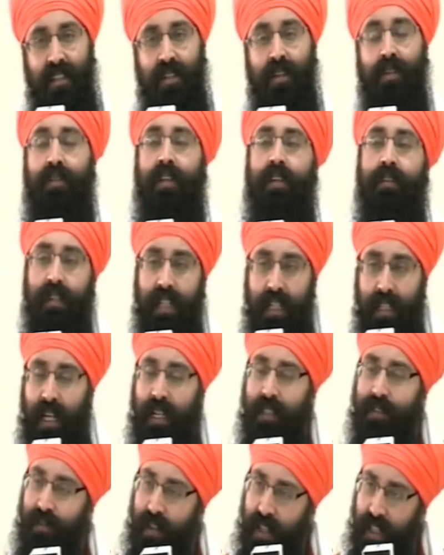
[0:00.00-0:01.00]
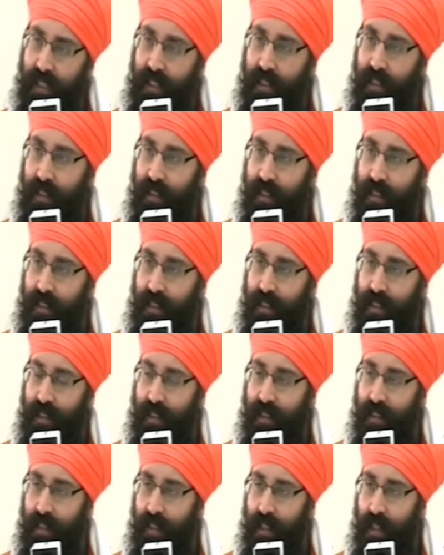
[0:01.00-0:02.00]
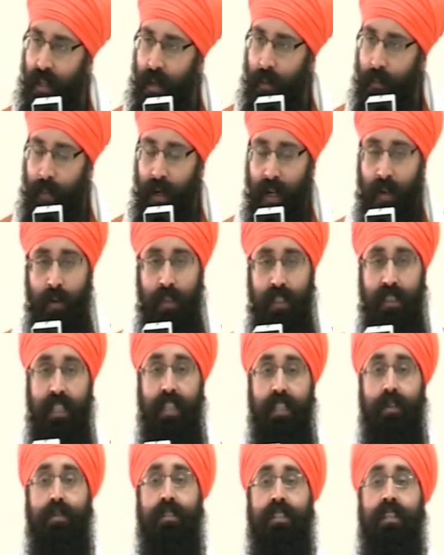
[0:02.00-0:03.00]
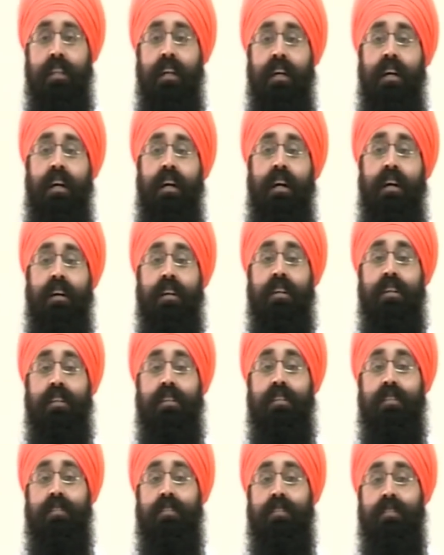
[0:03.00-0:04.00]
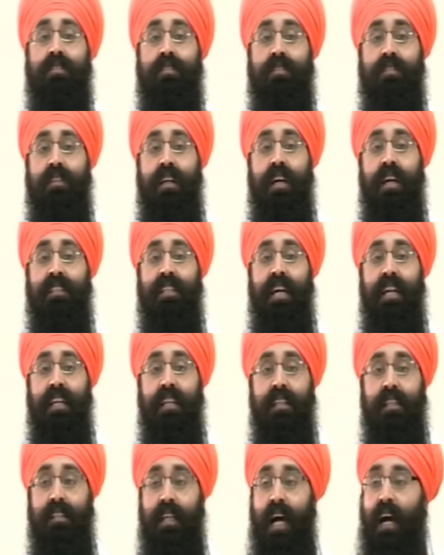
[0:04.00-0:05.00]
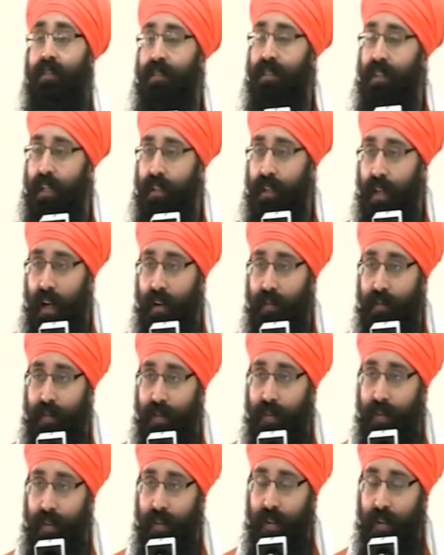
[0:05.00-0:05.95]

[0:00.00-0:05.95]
You've given it, that's fine. Par hun jidhi tusi yahan, is there any other doubts that you have?